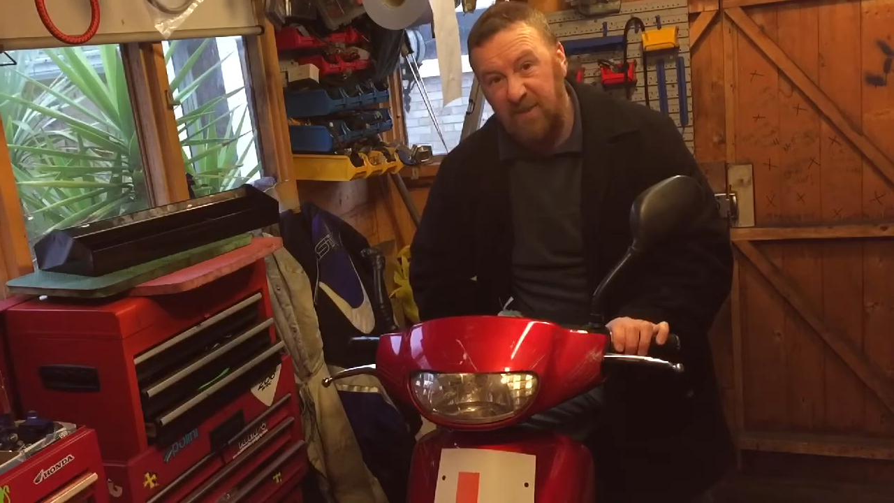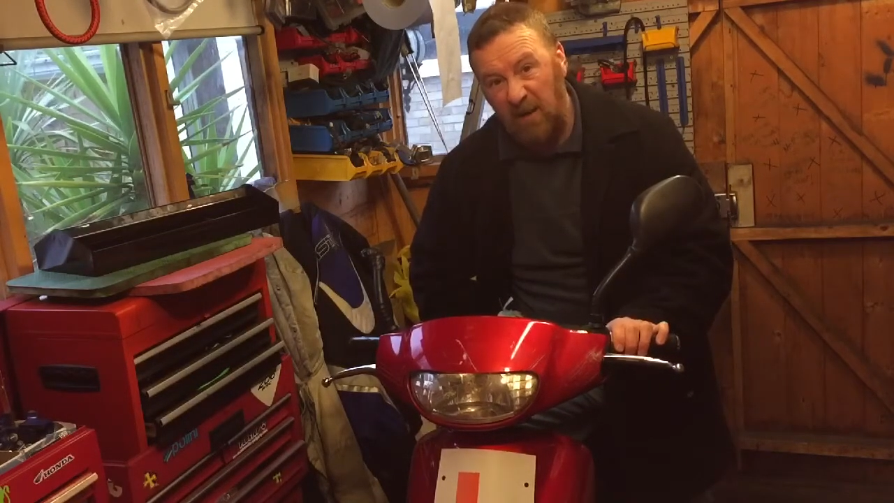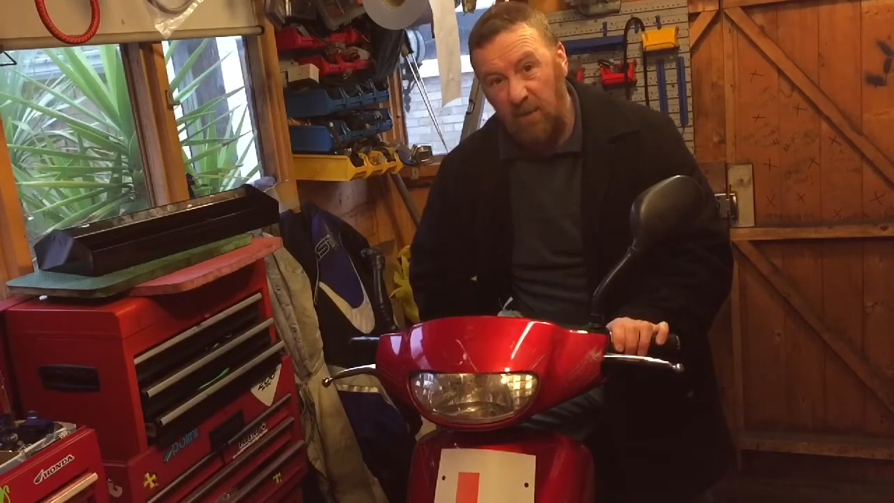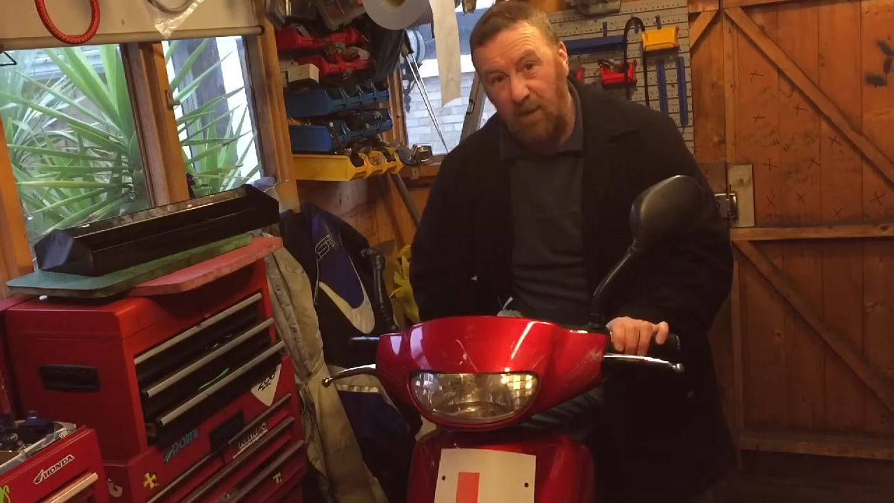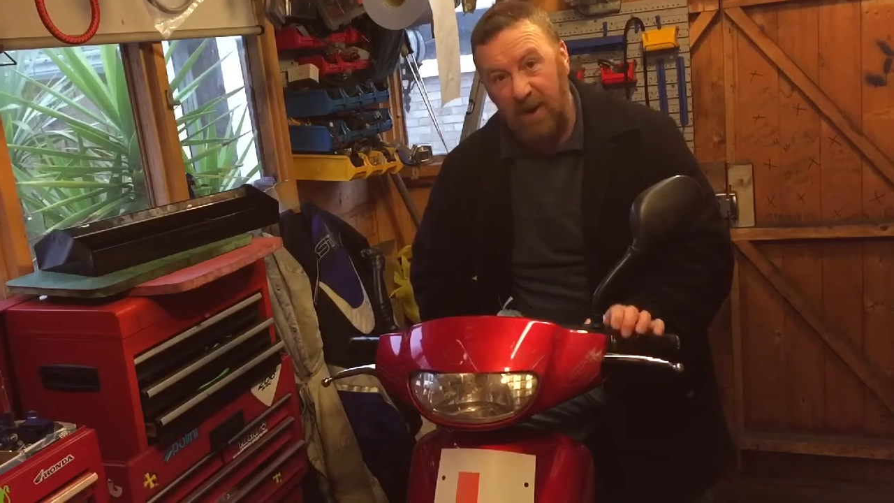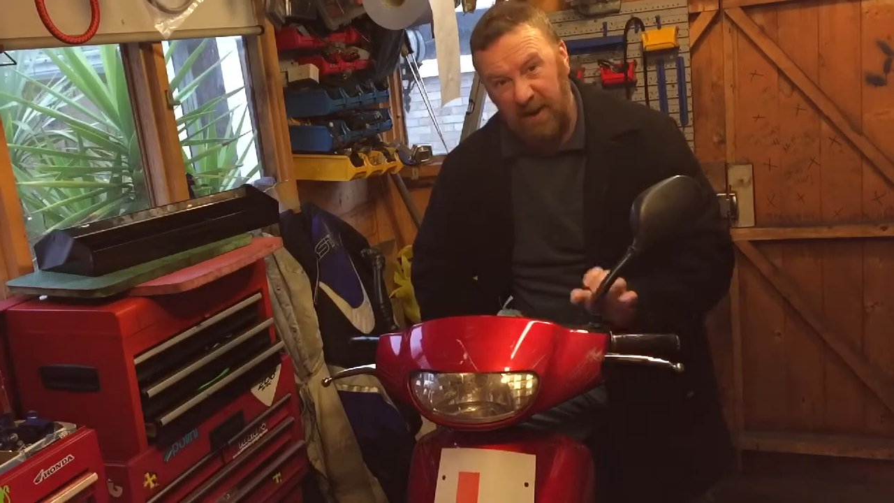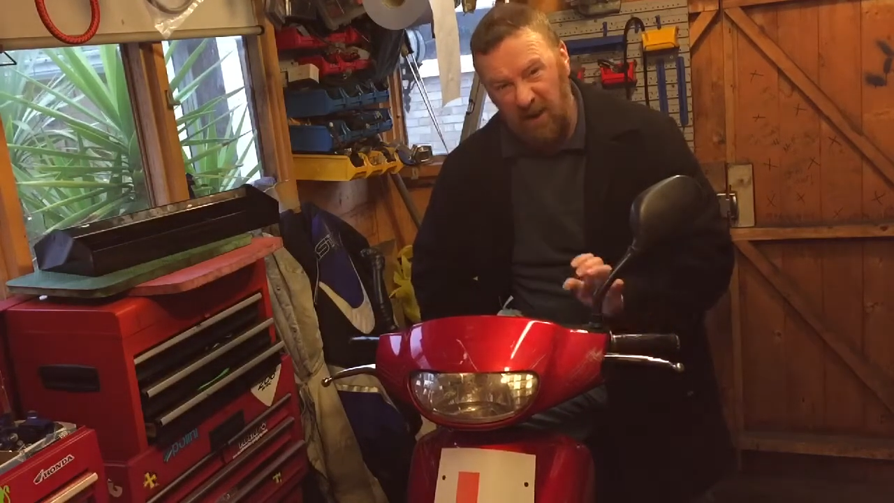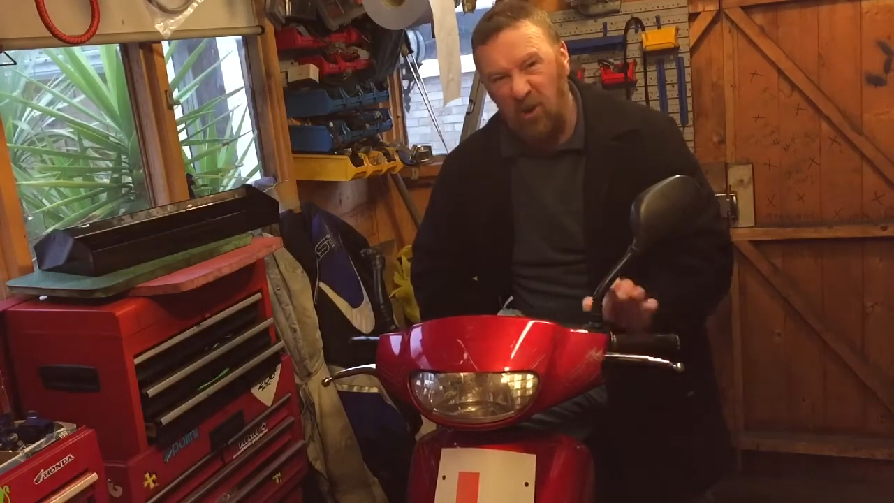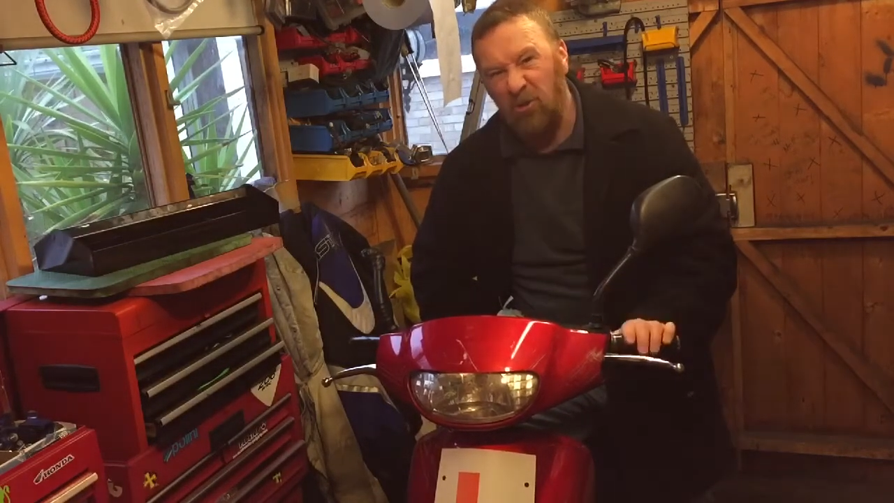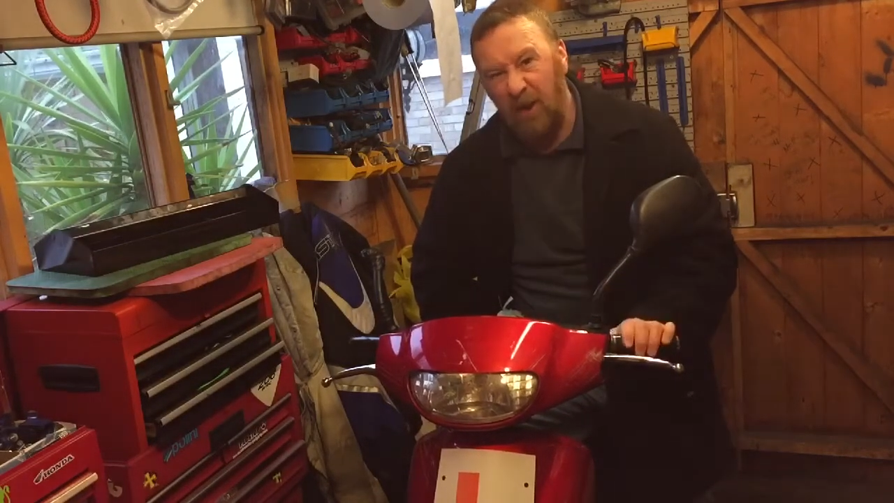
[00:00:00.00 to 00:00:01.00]
around with a bike,
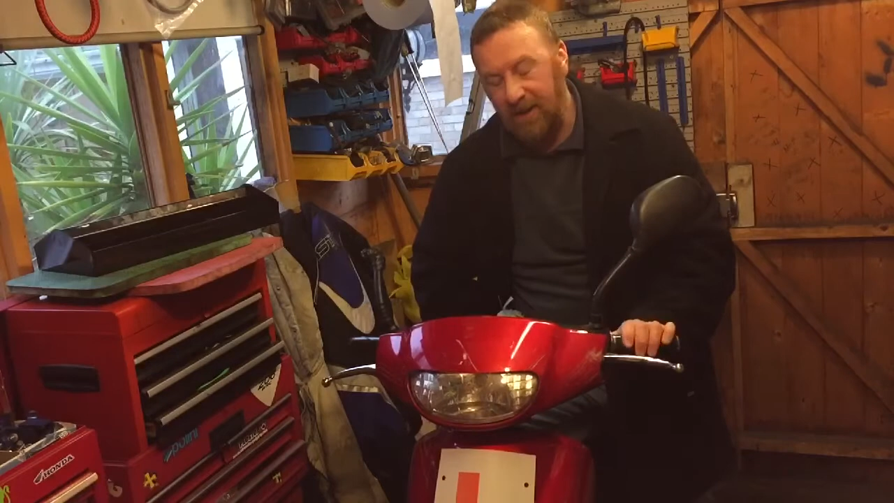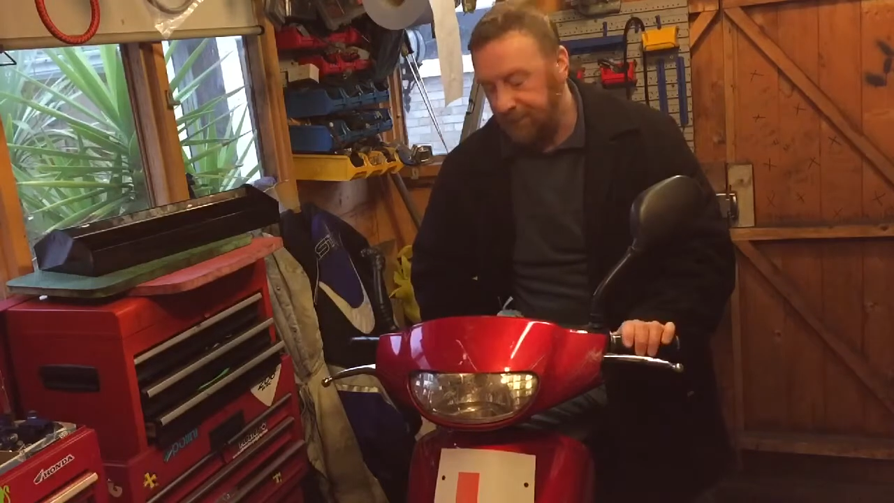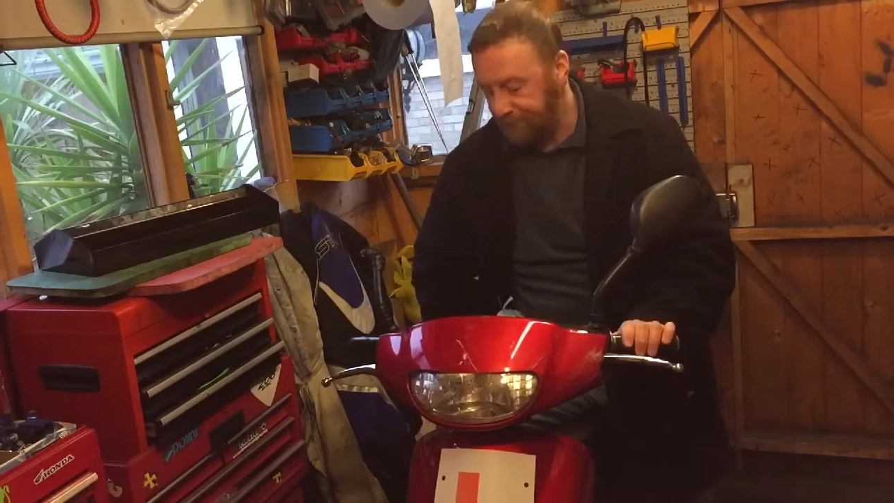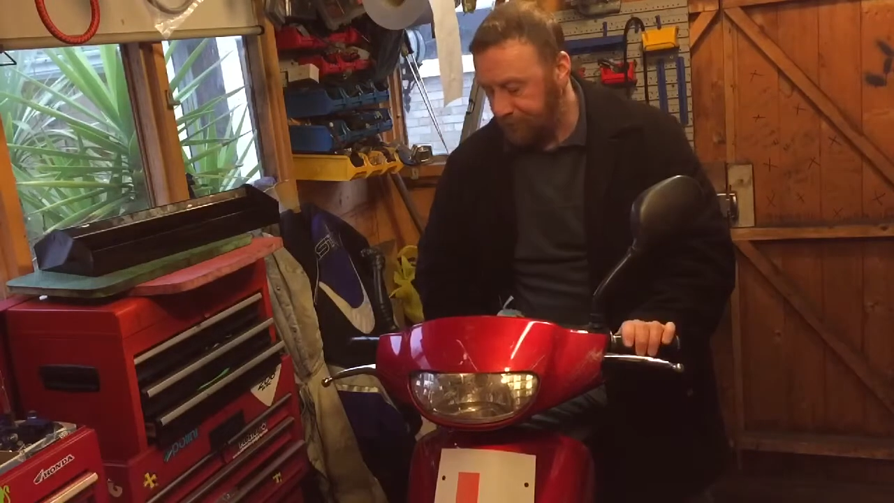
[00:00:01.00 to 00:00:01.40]
great.